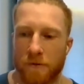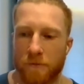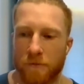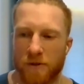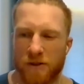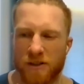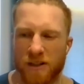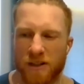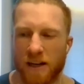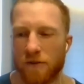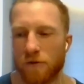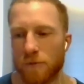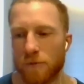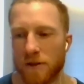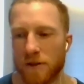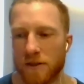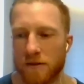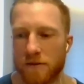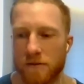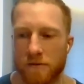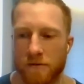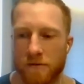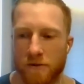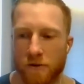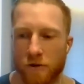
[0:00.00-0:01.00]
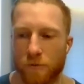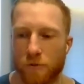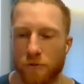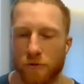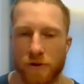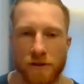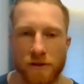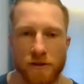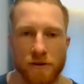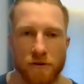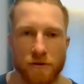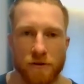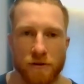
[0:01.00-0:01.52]
which I haven't been super
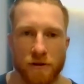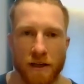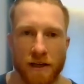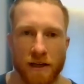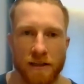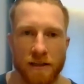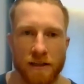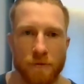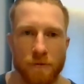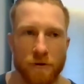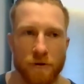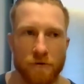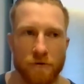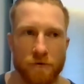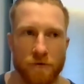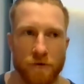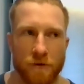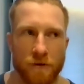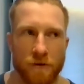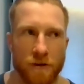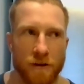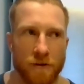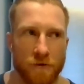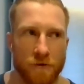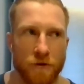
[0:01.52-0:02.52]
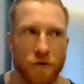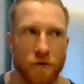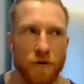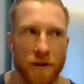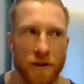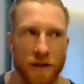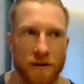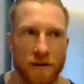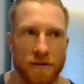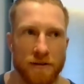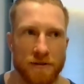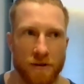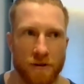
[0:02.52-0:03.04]
into lately, but for a few
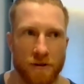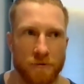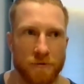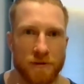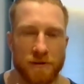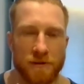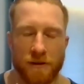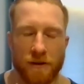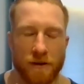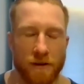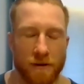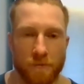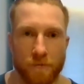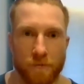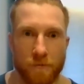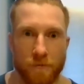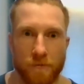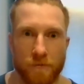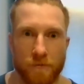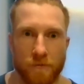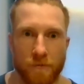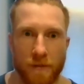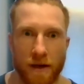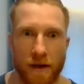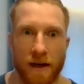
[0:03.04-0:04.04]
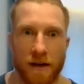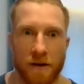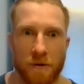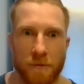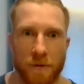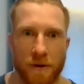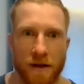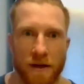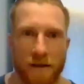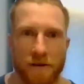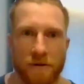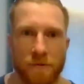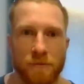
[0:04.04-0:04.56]
years I was like mad
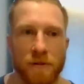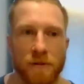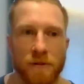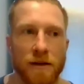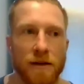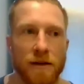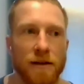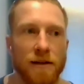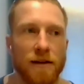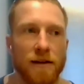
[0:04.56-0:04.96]
about them.